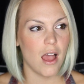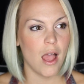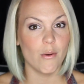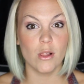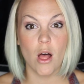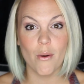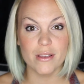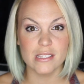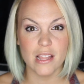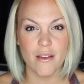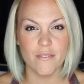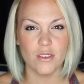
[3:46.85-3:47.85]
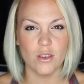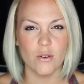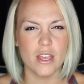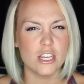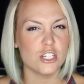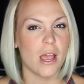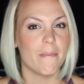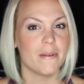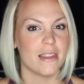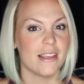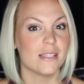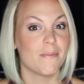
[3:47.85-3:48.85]
I Will Always Love You in
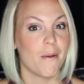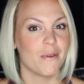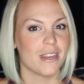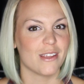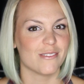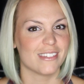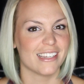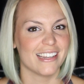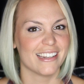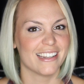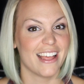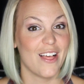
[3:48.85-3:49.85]
Japanese by Whitney Houston.